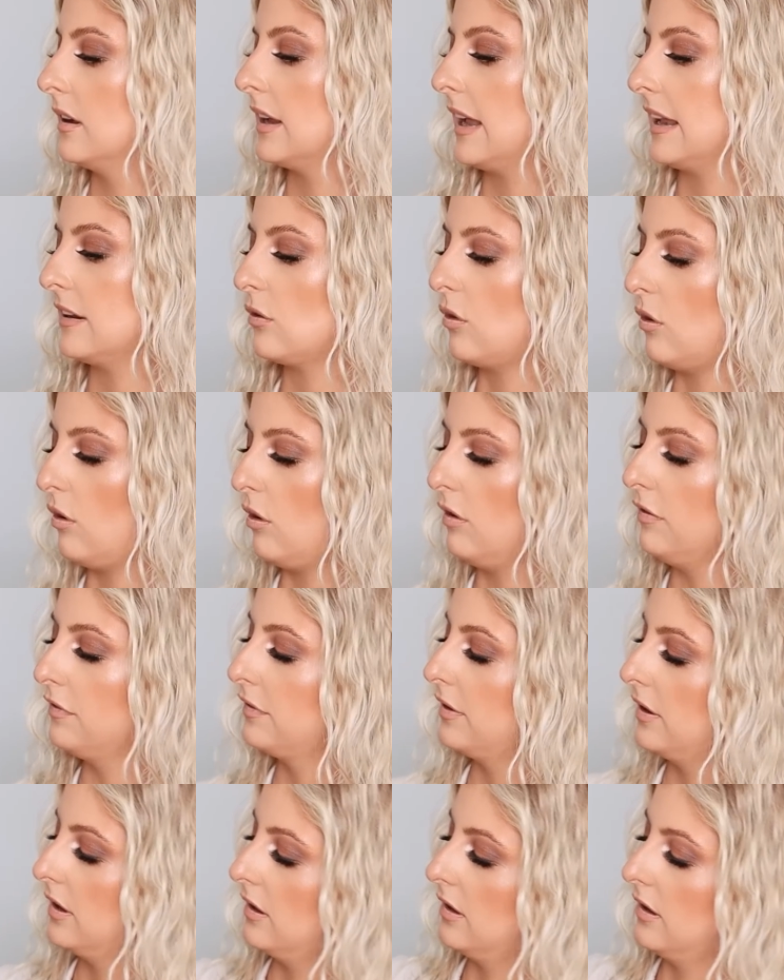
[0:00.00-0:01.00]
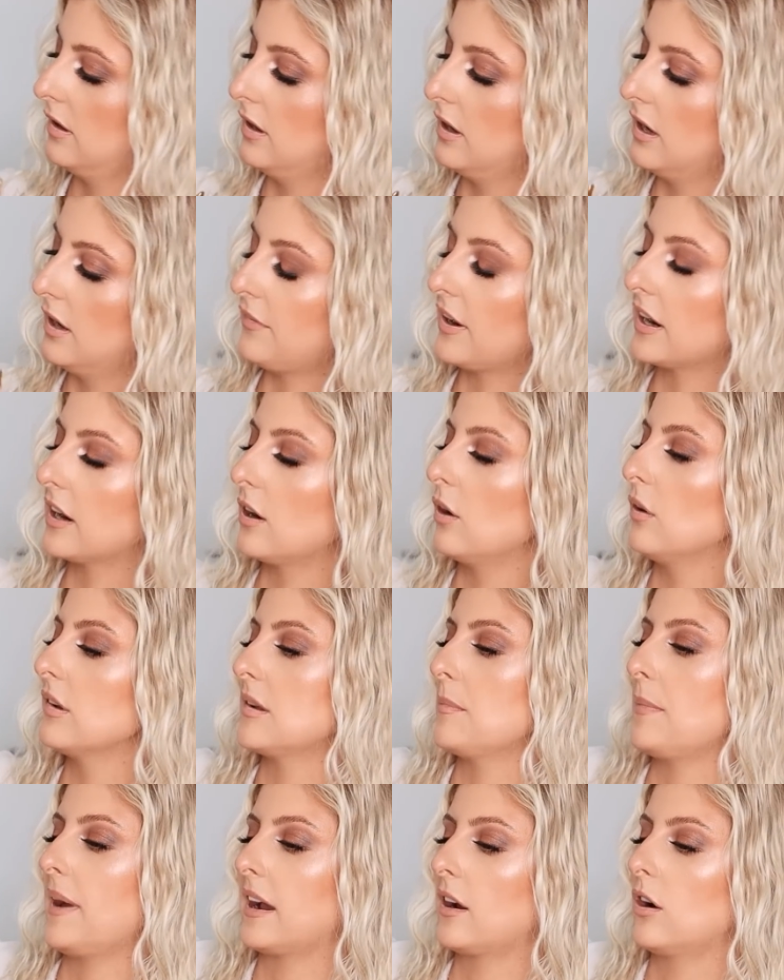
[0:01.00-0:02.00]
get off. If I
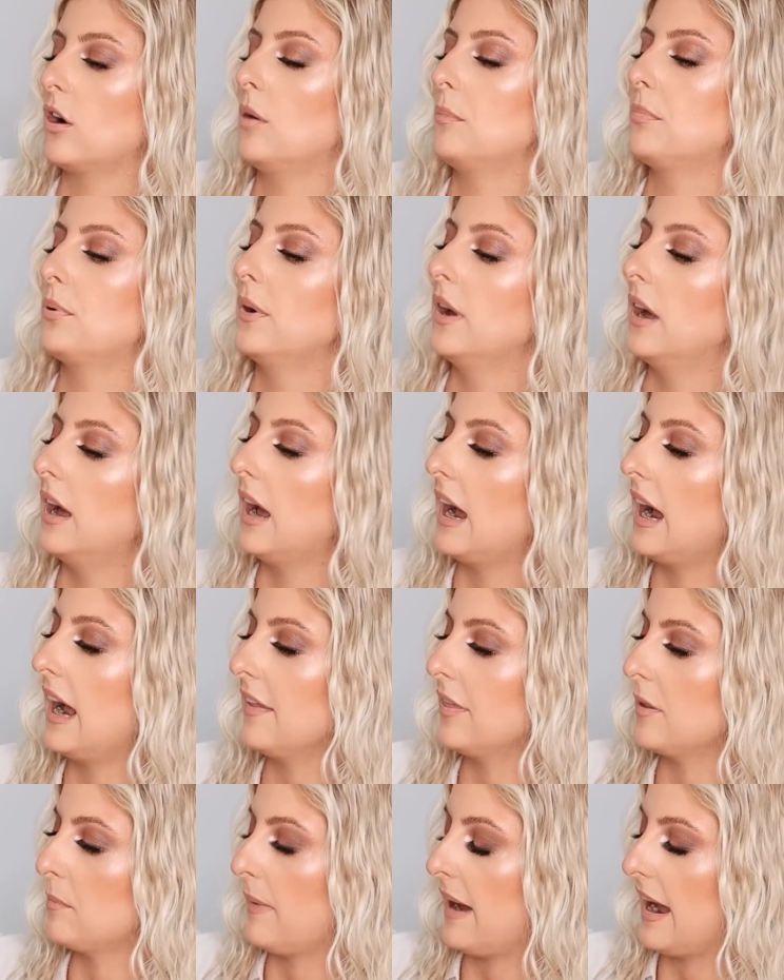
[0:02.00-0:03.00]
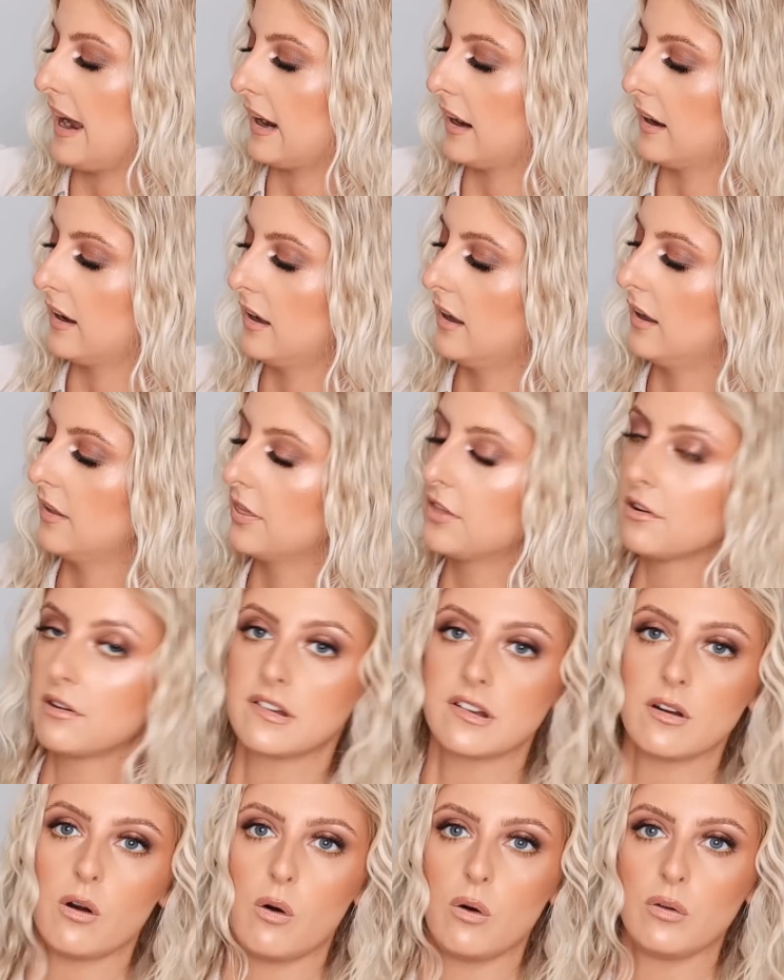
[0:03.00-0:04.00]
close it back up at the back,
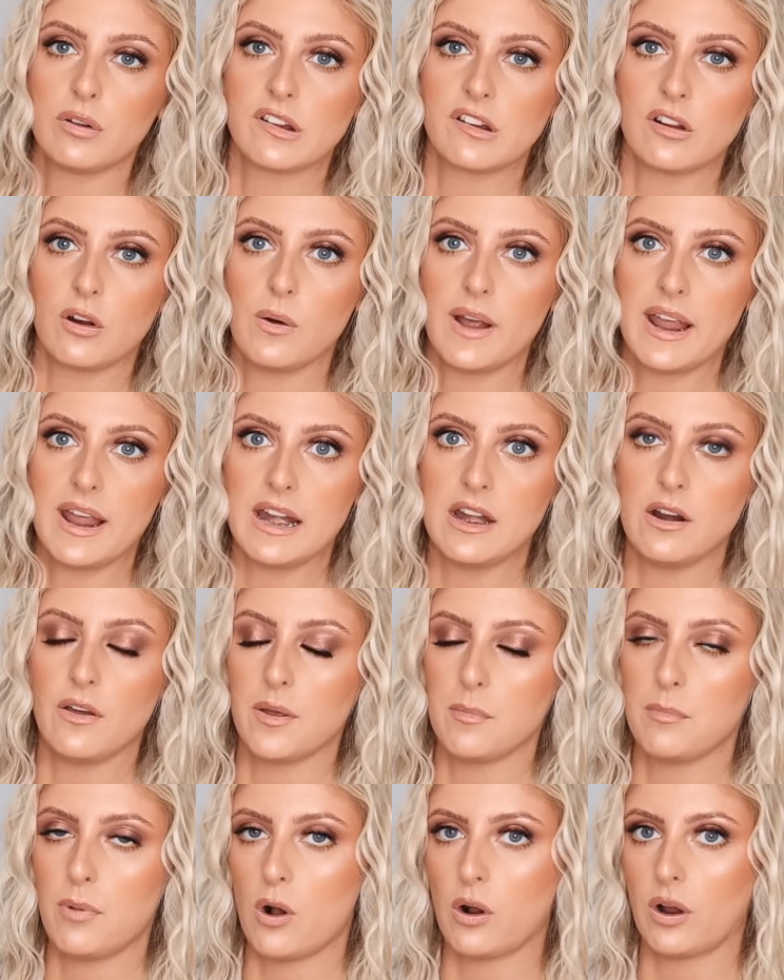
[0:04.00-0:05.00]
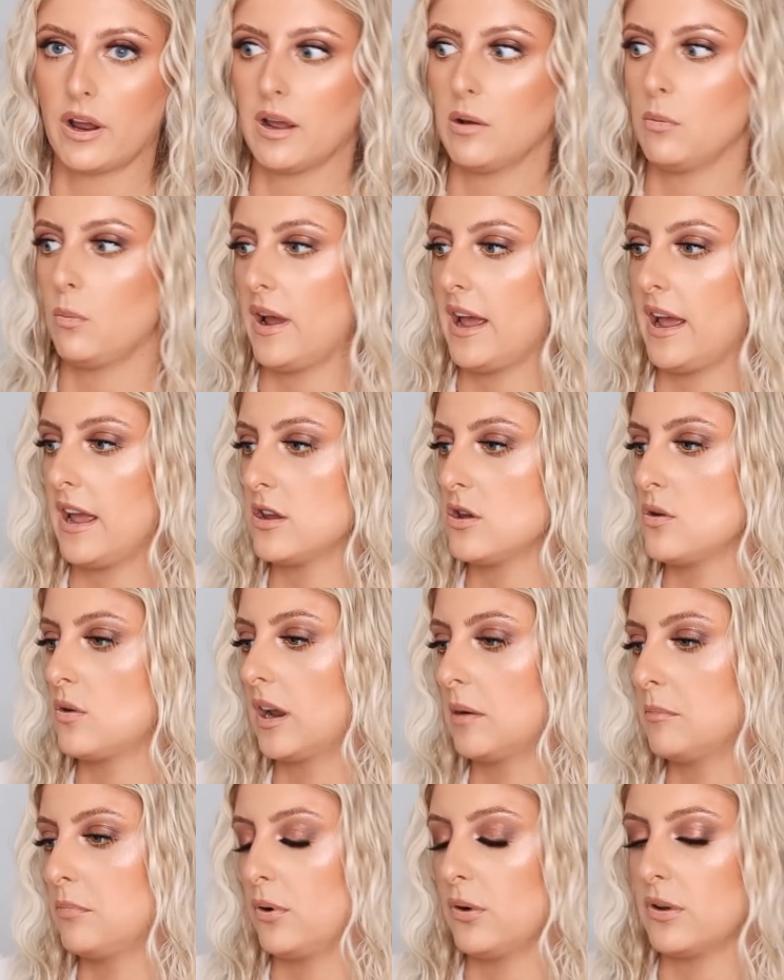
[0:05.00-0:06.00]
there's also another pocket where you
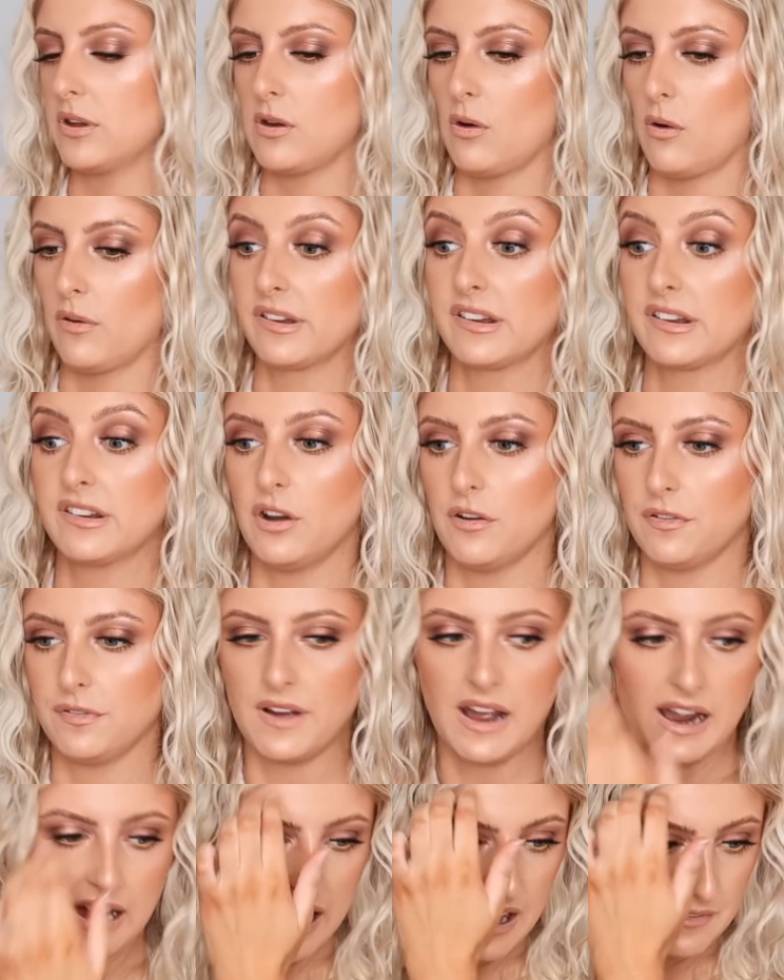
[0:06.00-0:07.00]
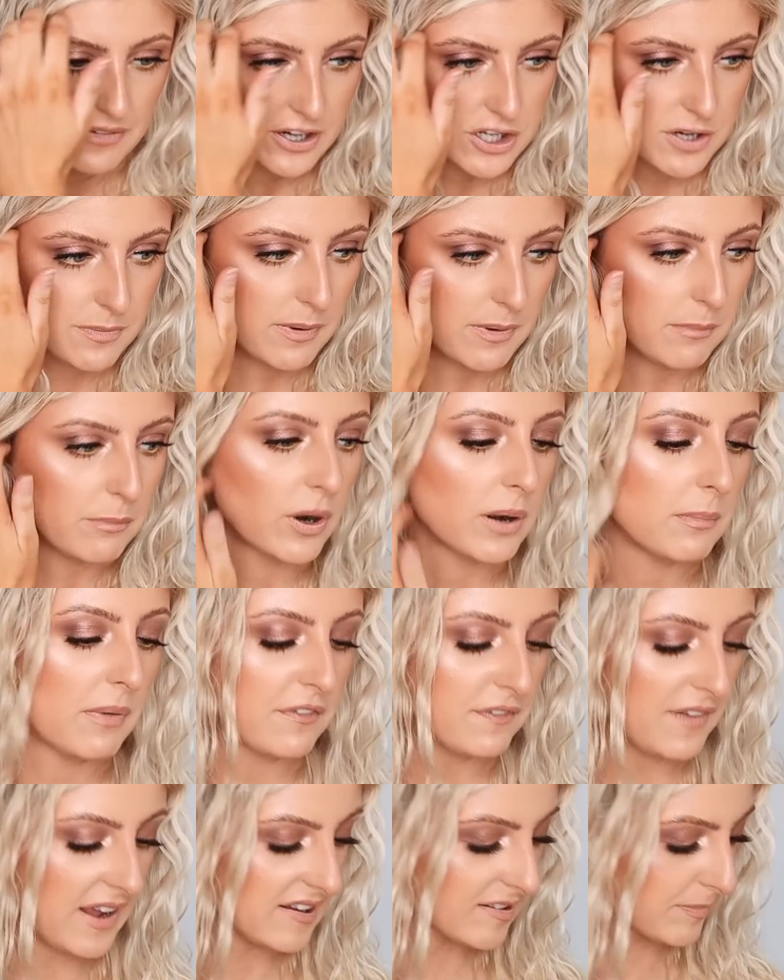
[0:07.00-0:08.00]
can put your stuff. I have actually been putting
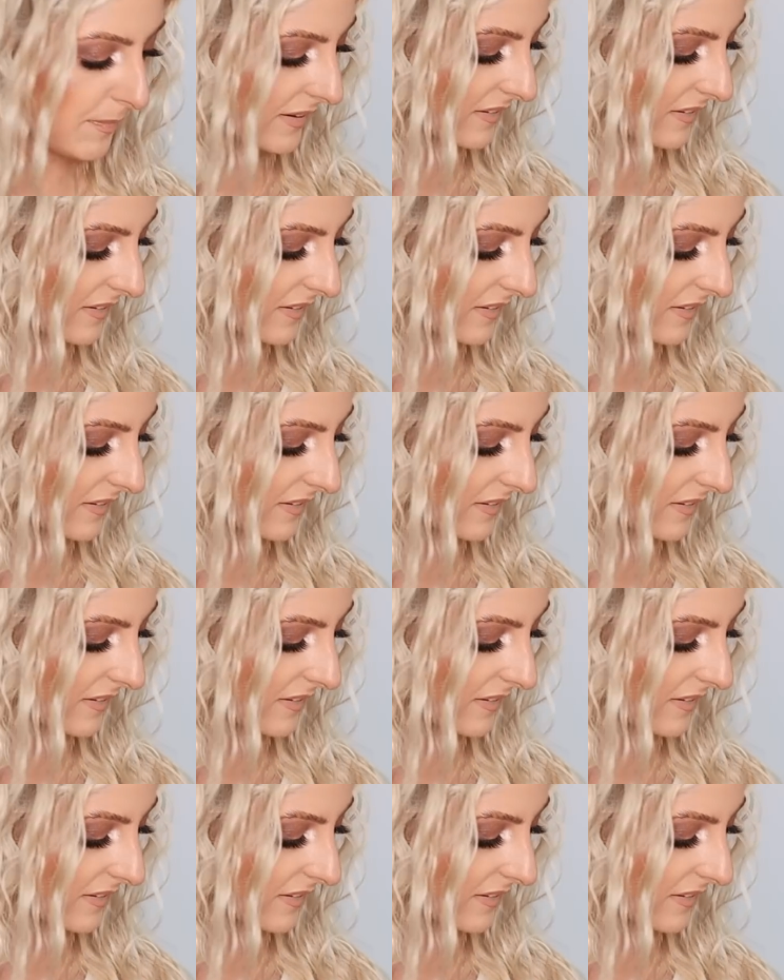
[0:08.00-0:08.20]
my face